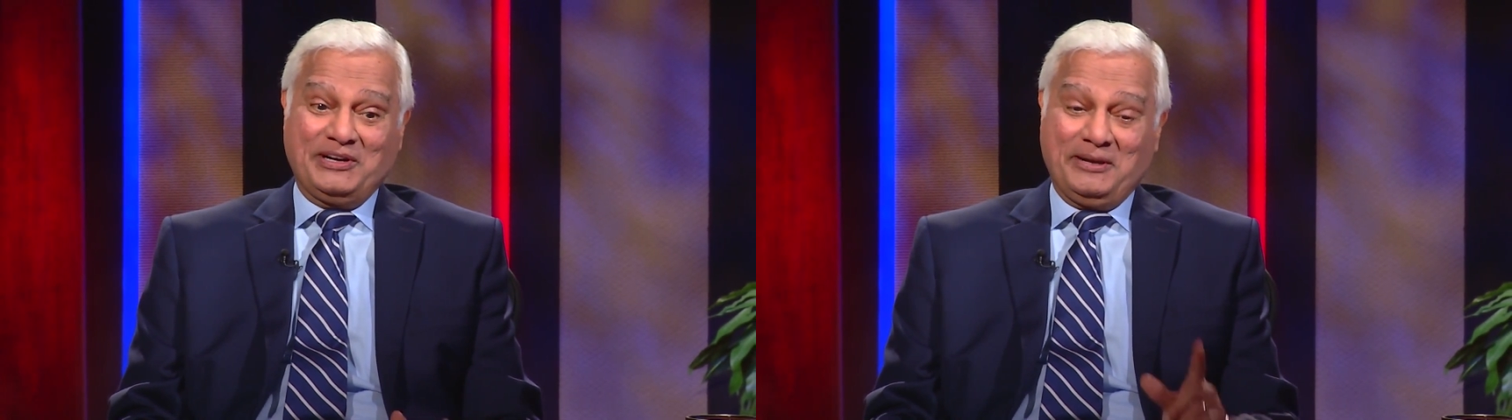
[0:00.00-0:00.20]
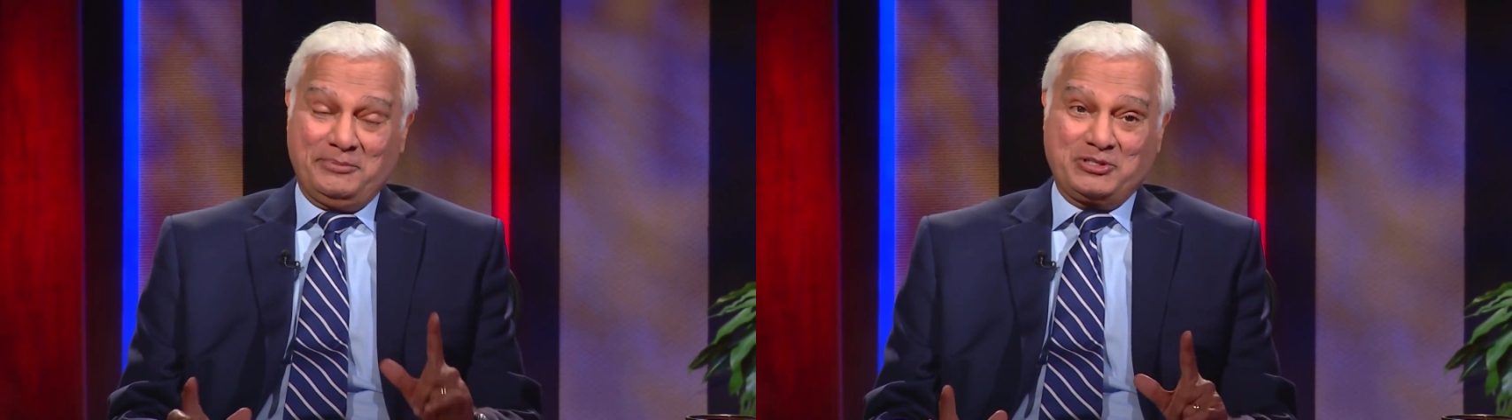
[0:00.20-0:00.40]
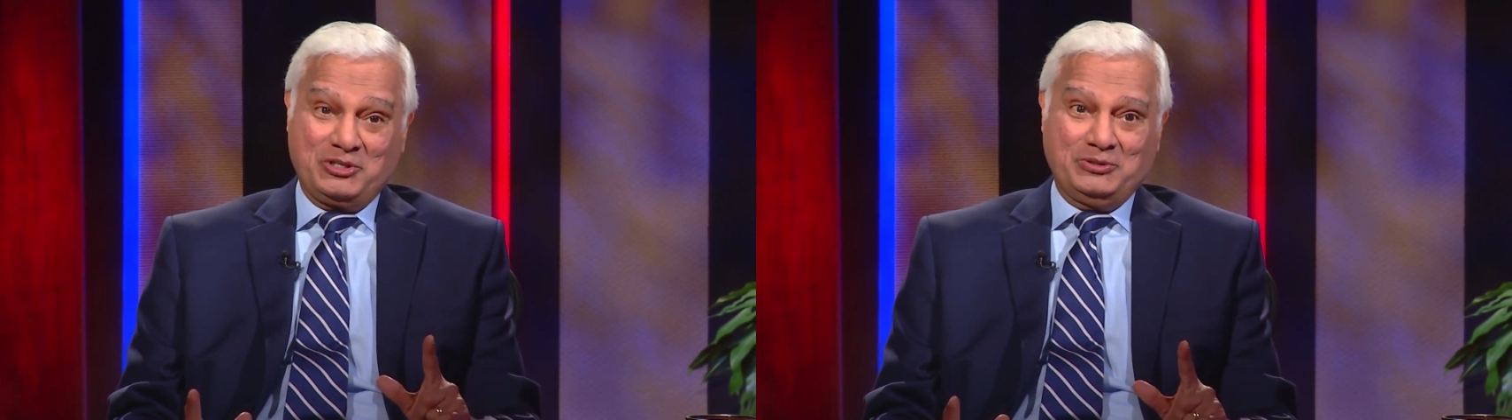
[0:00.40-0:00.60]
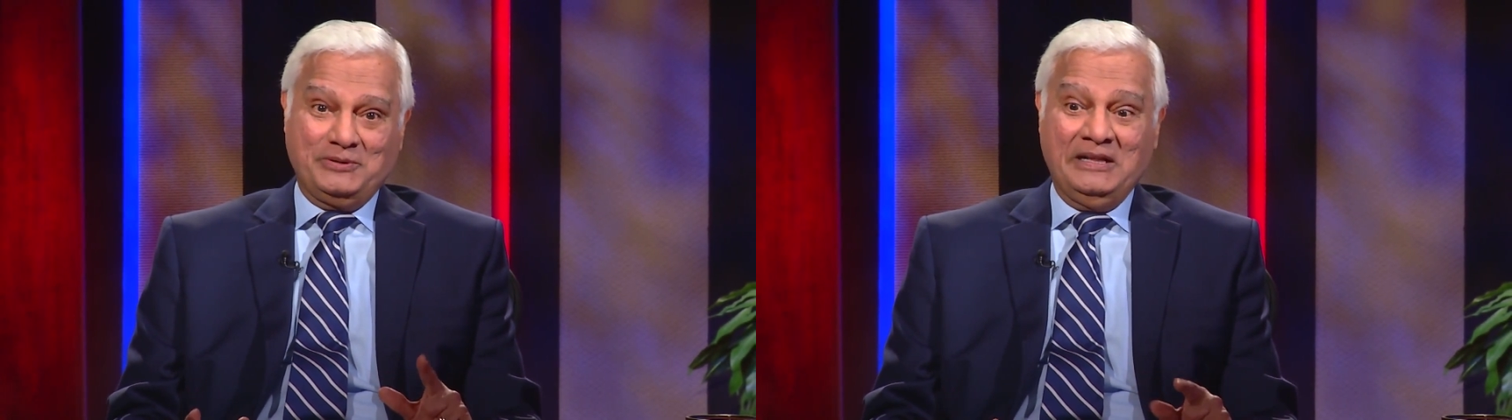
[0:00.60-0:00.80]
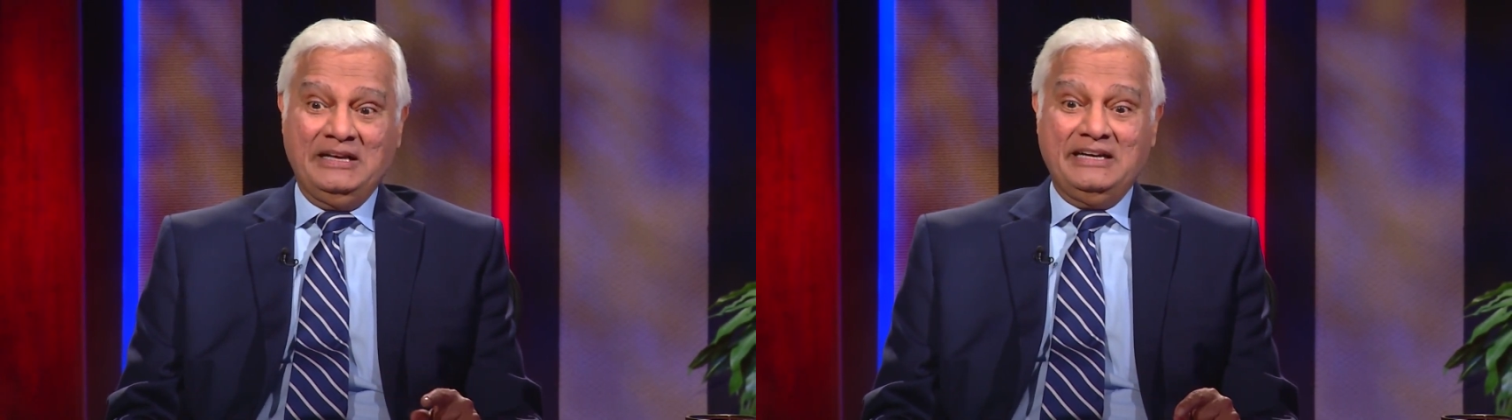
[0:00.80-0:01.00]
And number 2,
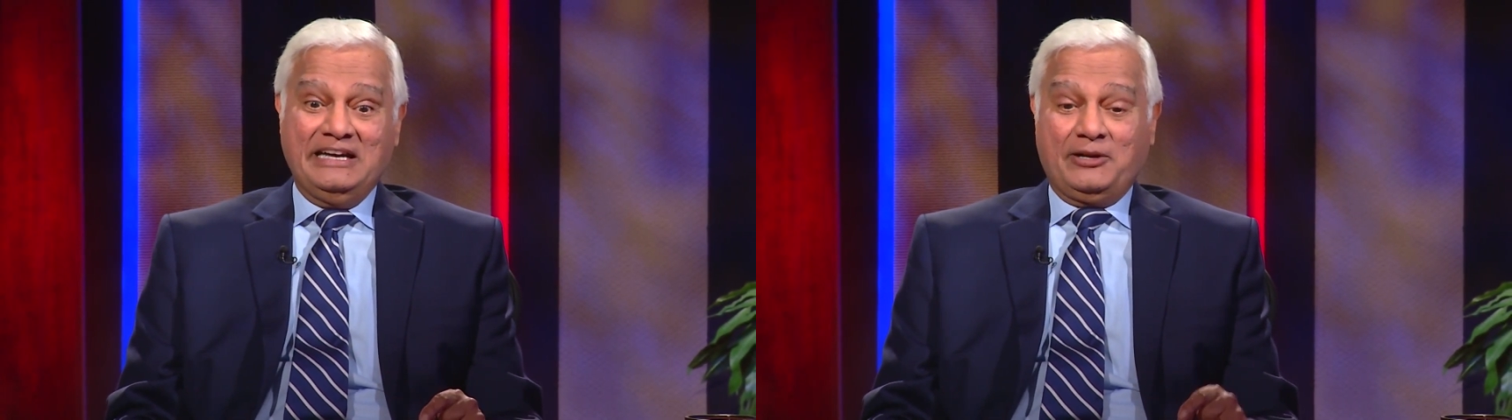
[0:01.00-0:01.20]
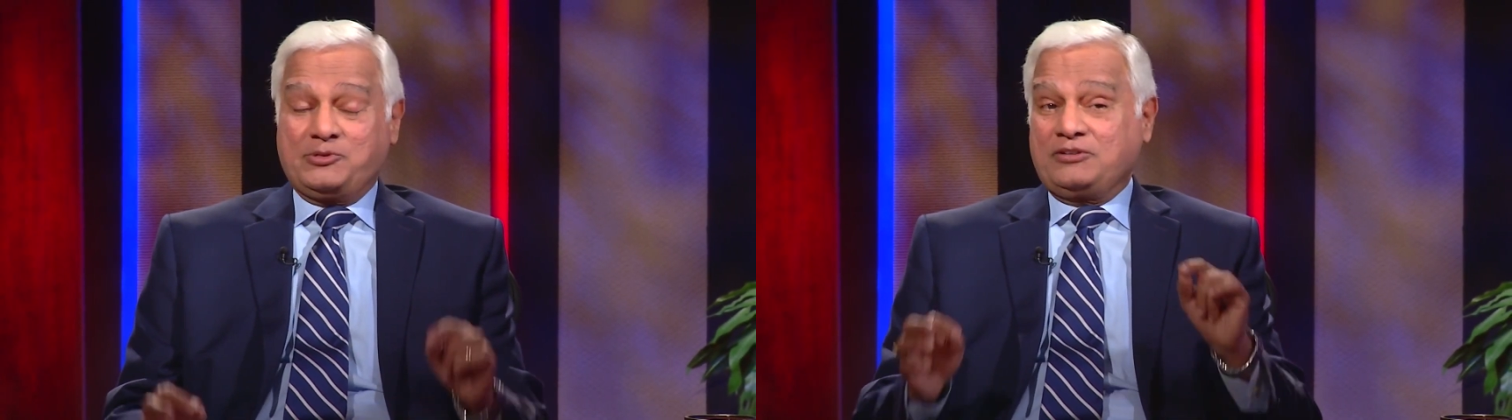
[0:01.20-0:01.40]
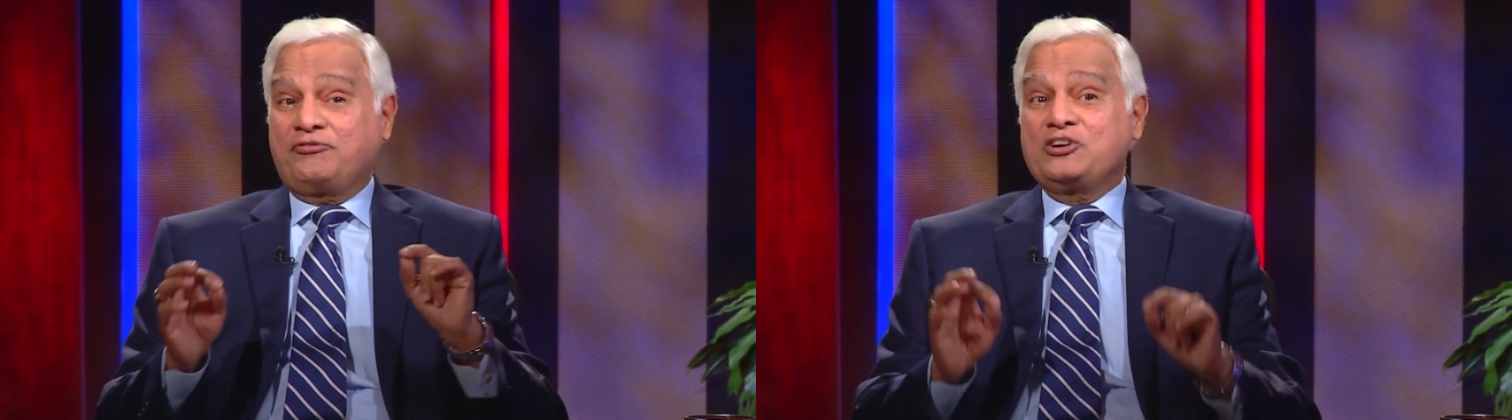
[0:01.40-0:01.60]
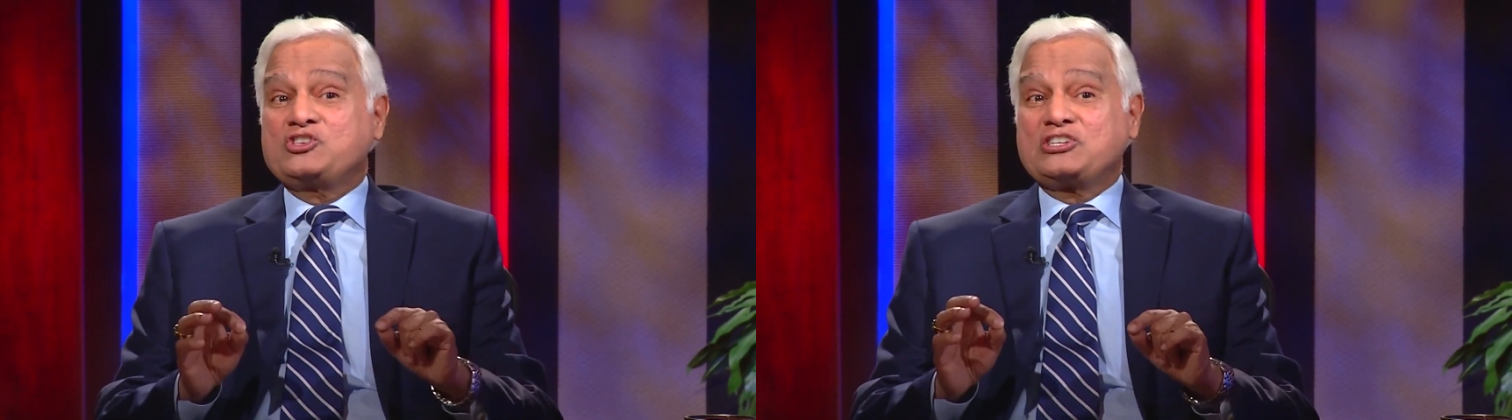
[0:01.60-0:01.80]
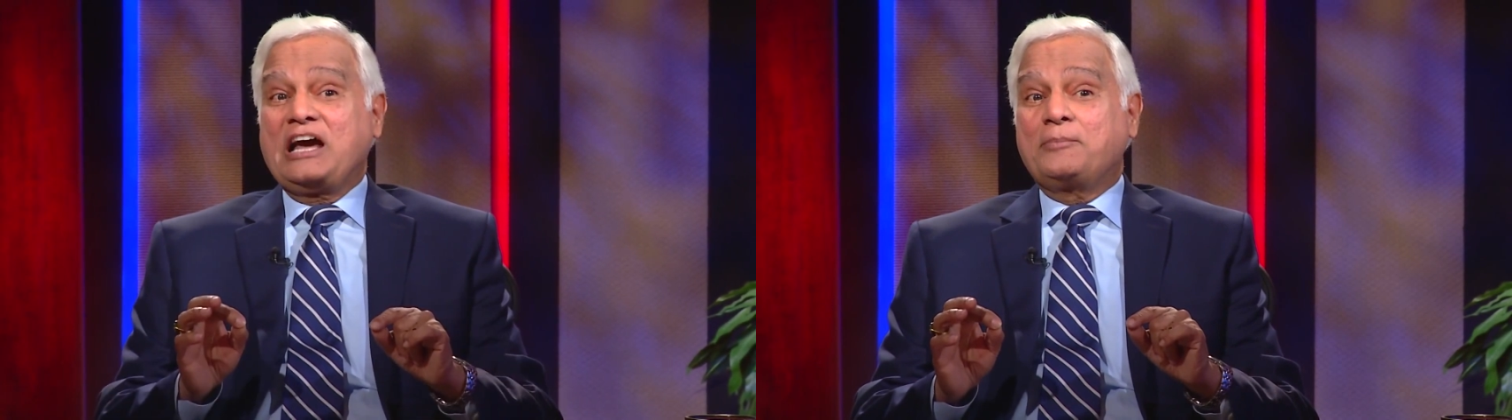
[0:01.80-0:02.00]
it was the
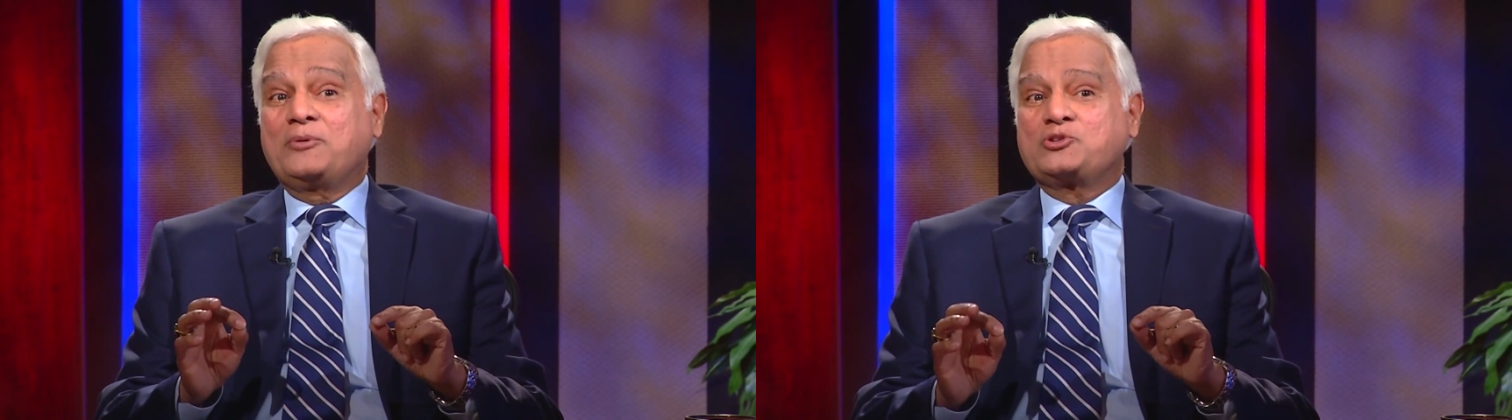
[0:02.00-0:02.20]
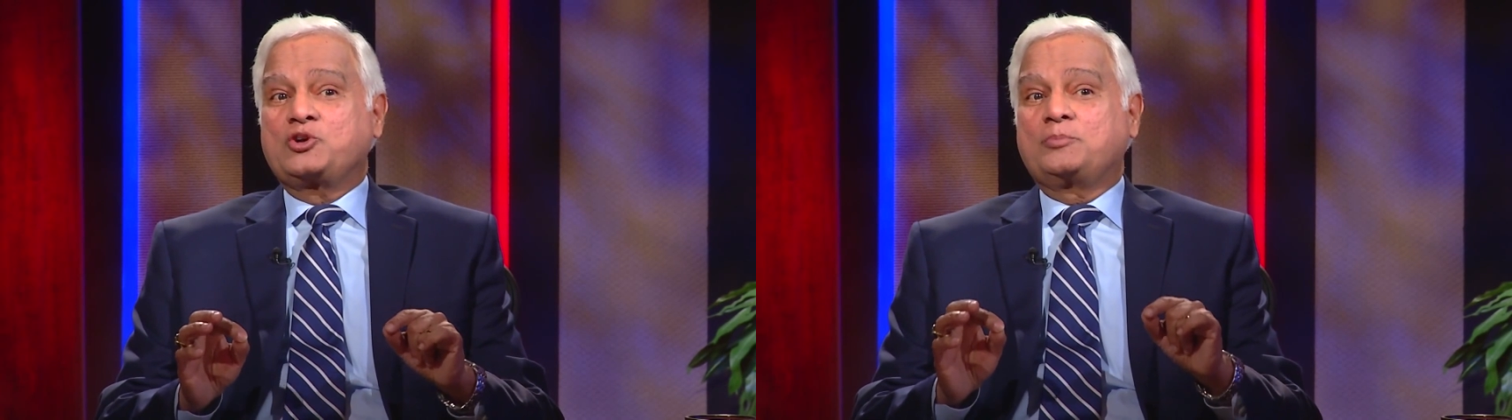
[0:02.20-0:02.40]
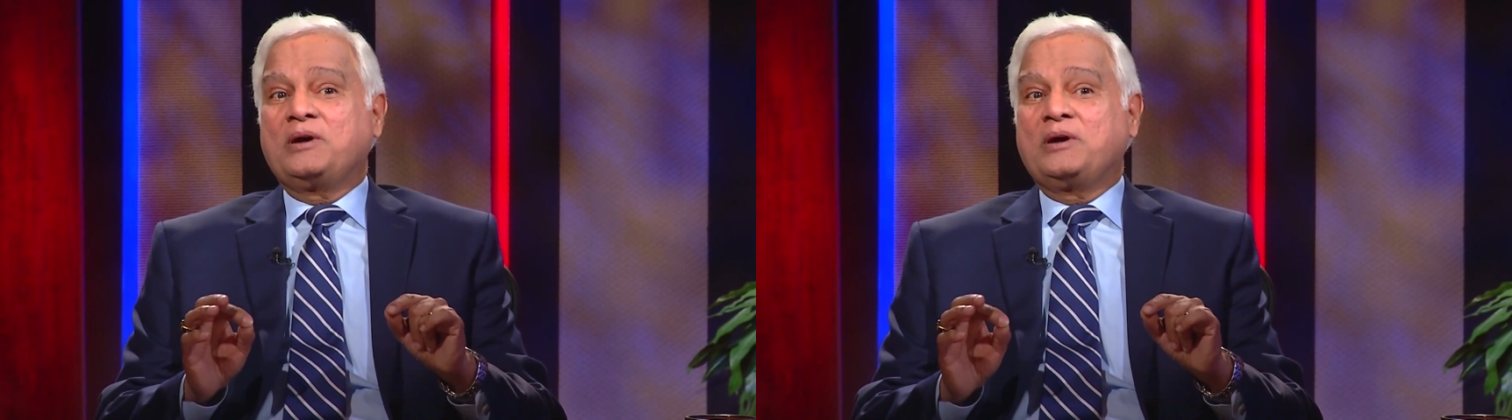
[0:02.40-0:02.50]
first time I was on